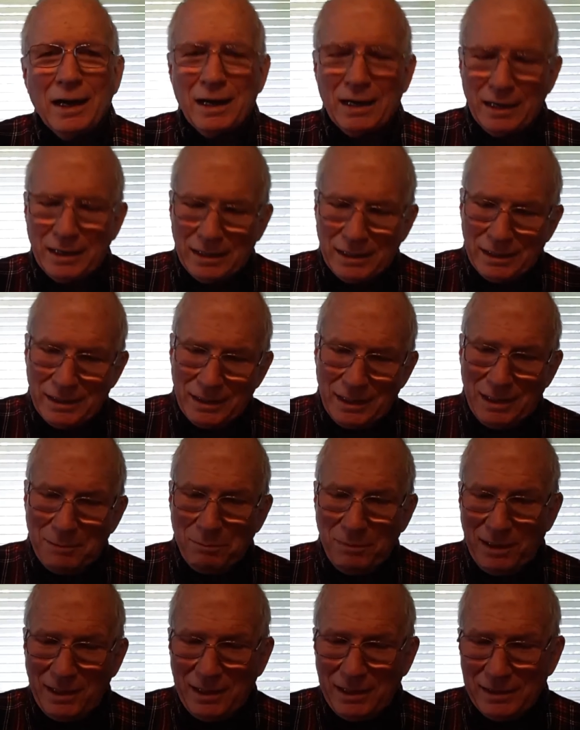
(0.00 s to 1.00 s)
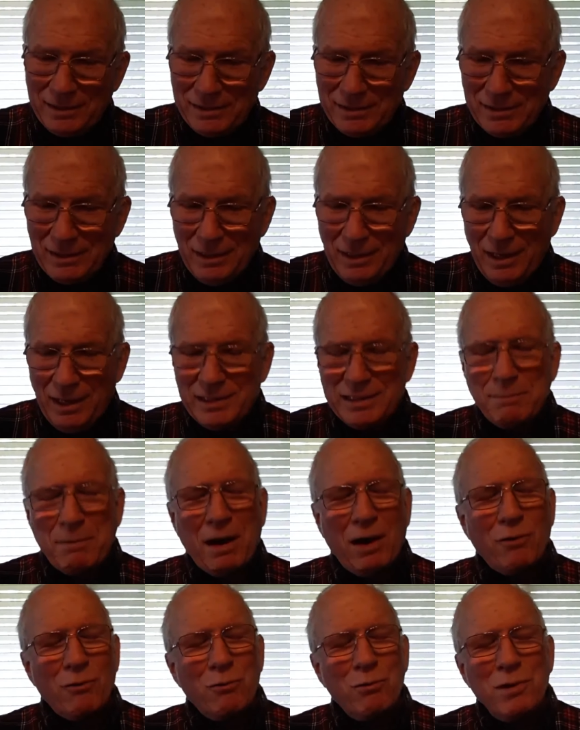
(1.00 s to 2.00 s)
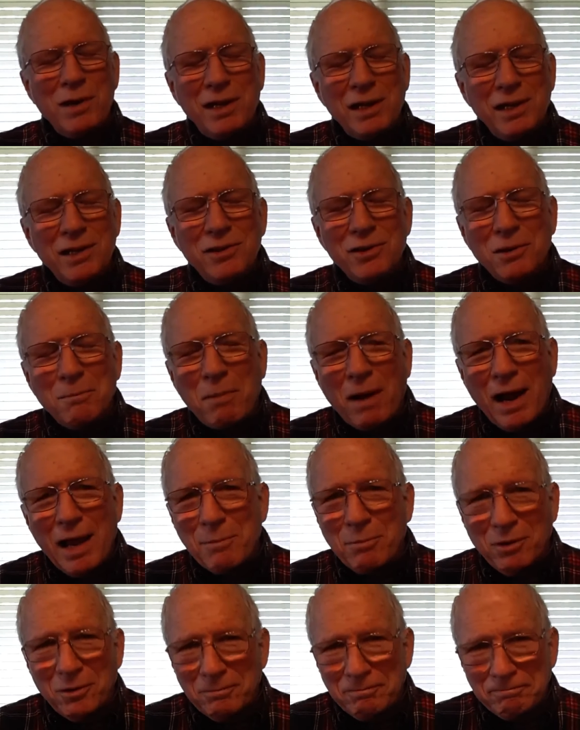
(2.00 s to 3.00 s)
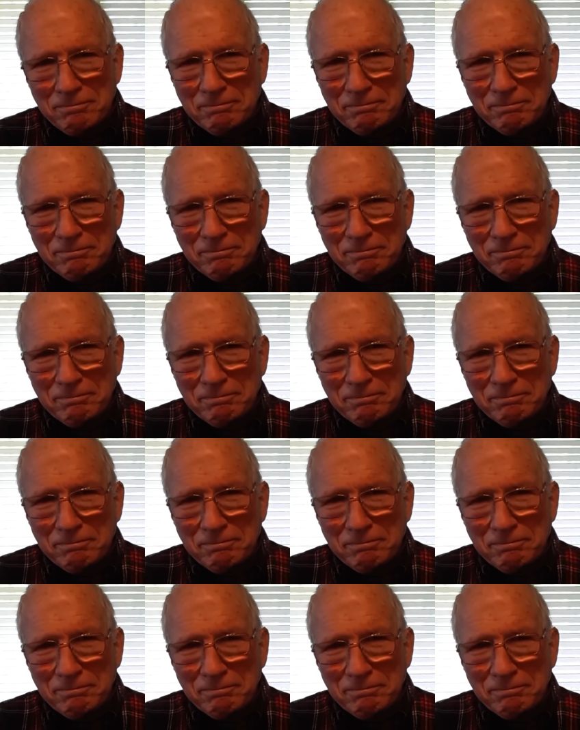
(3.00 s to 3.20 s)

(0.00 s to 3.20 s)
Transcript: Uh, it means it's about reading your Bible